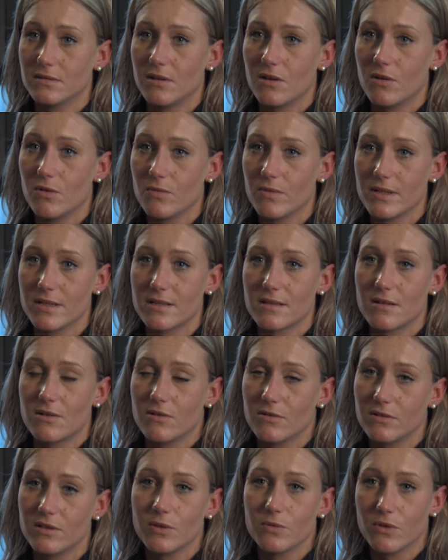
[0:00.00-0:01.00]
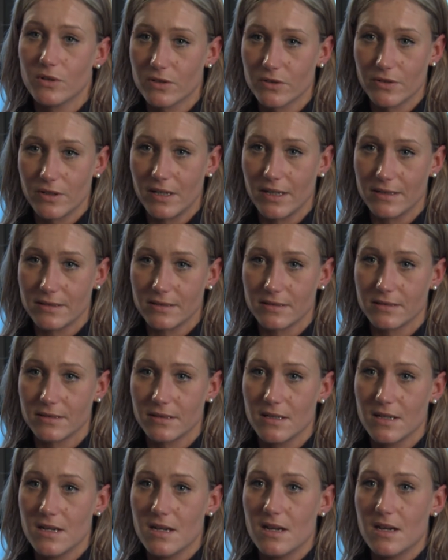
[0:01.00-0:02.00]
always only work related.
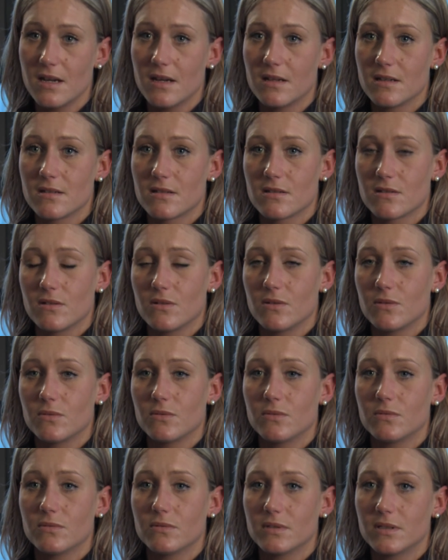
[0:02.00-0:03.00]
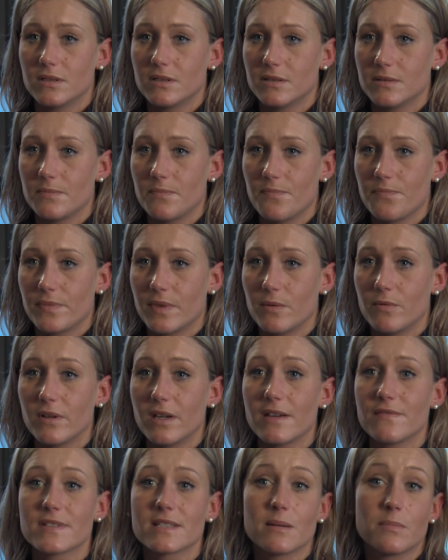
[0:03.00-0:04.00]
So we
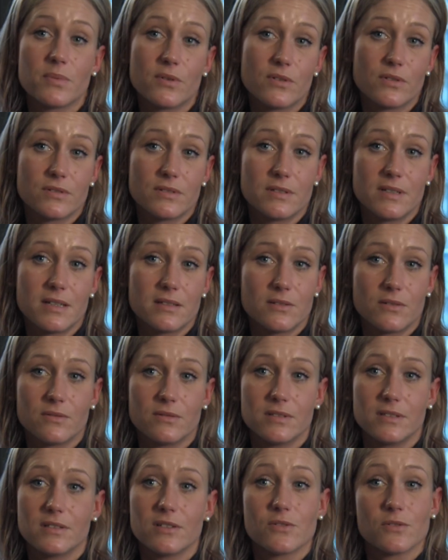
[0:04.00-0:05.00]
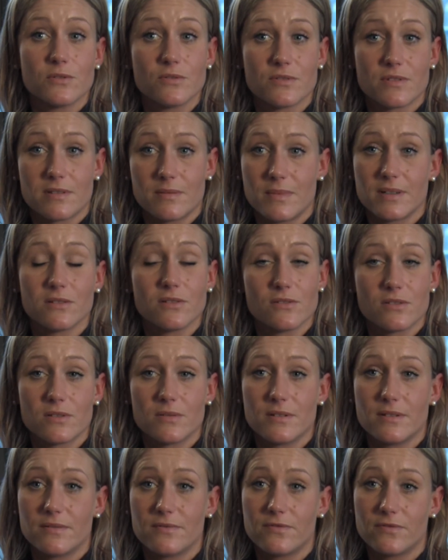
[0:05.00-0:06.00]
have support, not only the rules, but
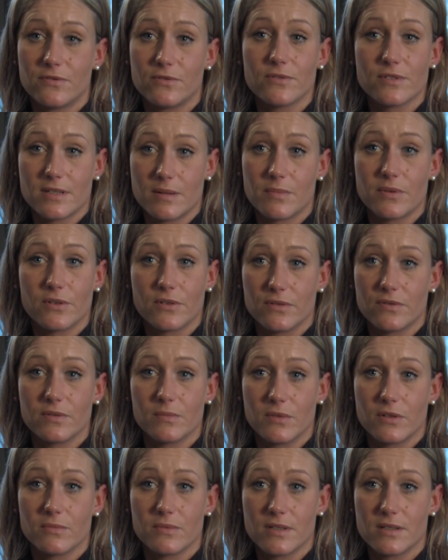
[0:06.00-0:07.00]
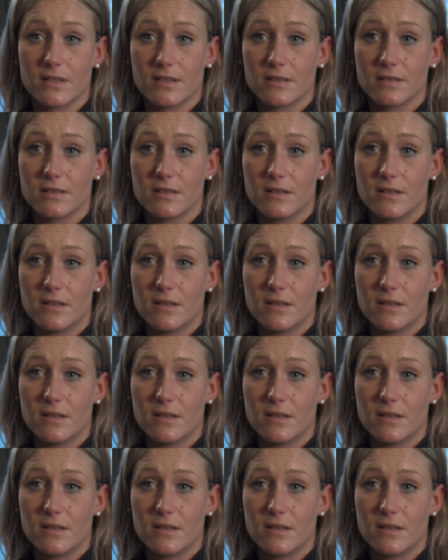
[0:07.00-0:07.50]
also a full support from Homestead.